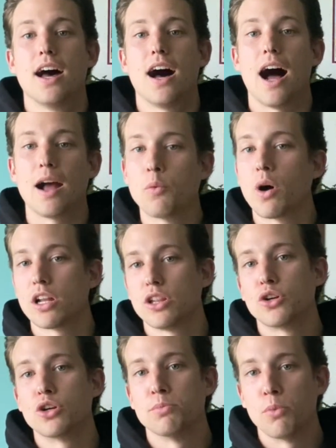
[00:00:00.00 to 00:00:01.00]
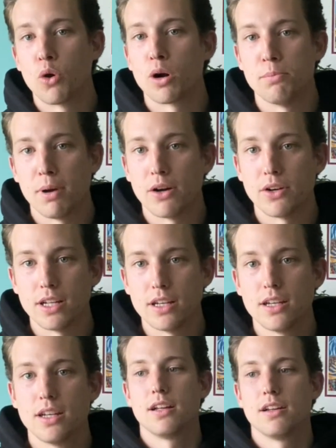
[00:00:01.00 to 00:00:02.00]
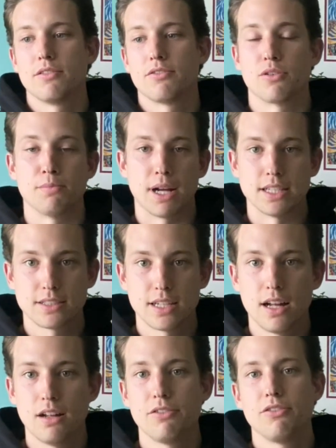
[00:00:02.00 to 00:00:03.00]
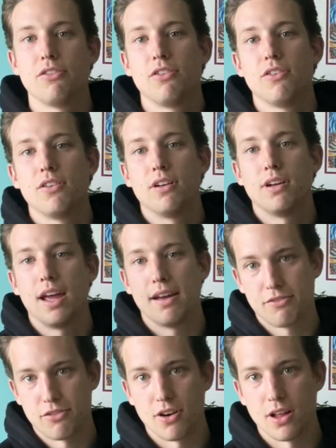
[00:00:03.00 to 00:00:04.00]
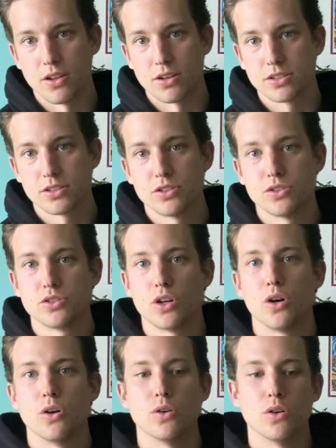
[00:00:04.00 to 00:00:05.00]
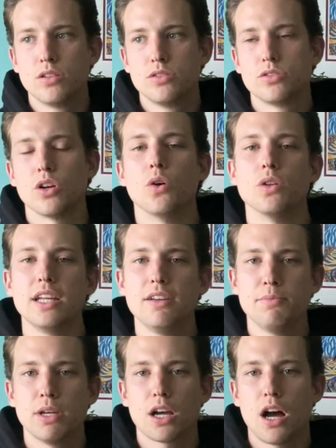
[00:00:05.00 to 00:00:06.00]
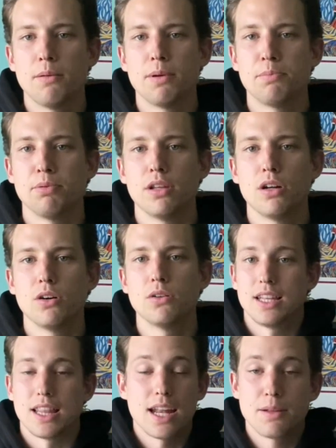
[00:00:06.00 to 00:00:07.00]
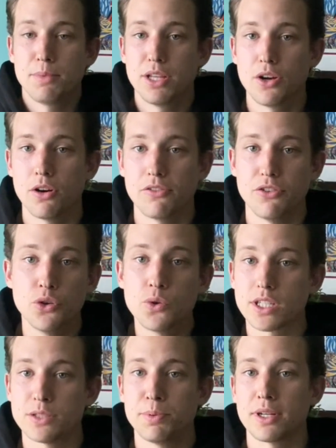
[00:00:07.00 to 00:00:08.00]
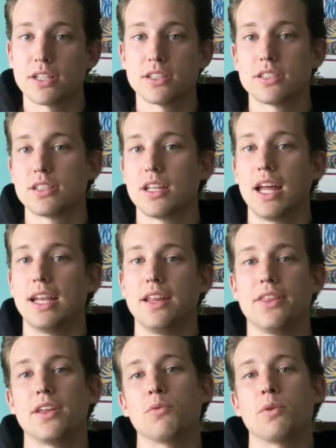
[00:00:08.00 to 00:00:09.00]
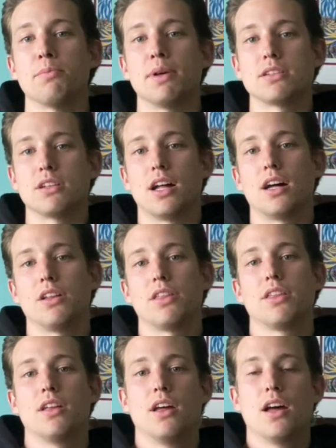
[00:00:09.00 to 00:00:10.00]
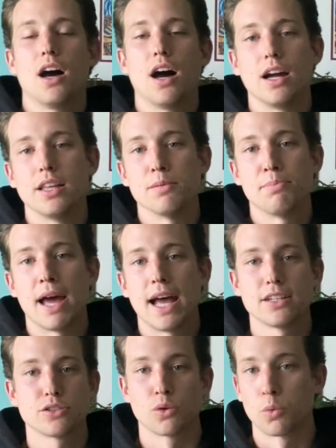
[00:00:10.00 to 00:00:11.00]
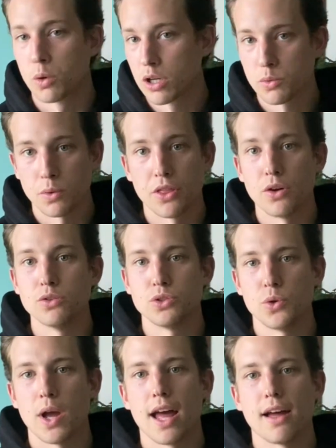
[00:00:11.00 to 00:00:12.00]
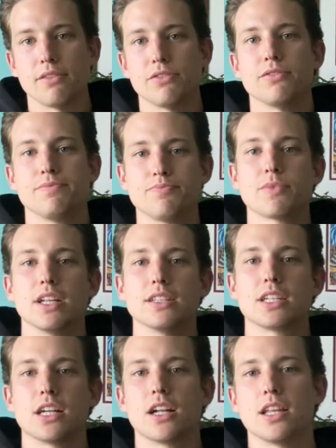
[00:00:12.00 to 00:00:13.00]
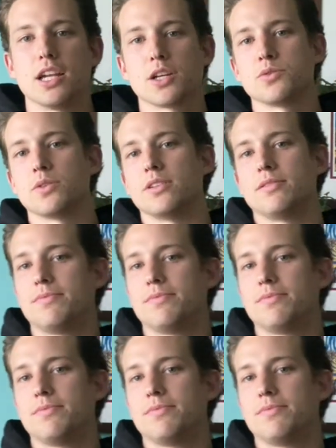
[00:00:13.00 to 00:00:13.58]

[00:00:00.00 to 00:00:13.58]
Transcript: I want to learn more about it for myself and for others. So leave me a comment below letting me know if you experienced anything with mental health in the past or worked with those who have. Let's get on to the next one.